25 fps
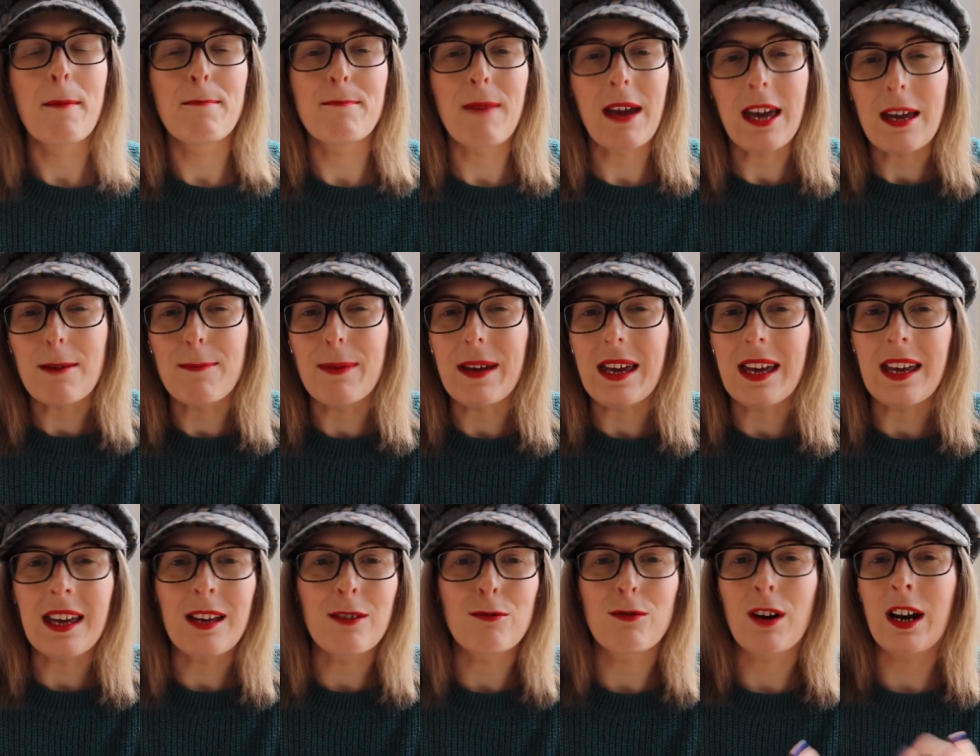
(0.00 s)

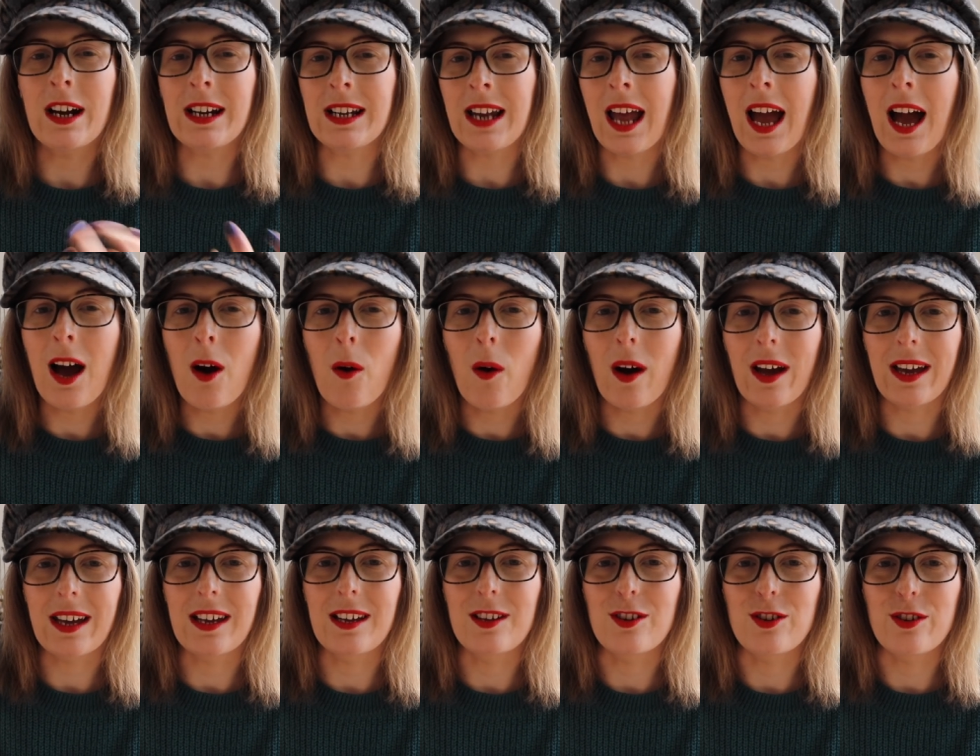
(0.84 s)
Maybe right now
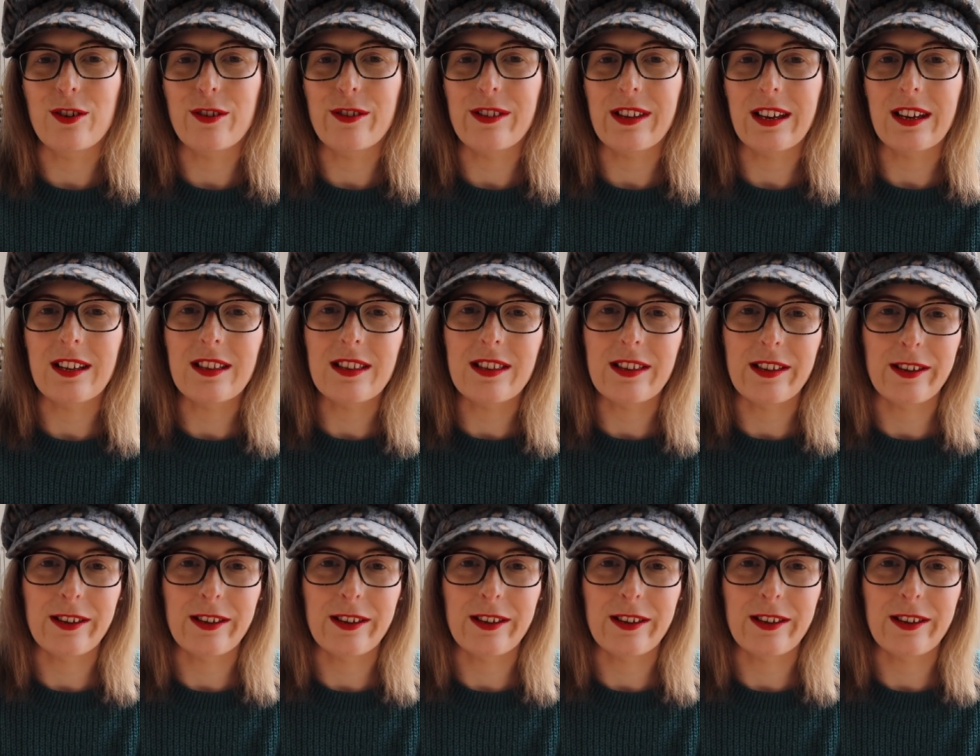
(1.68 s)
I could use it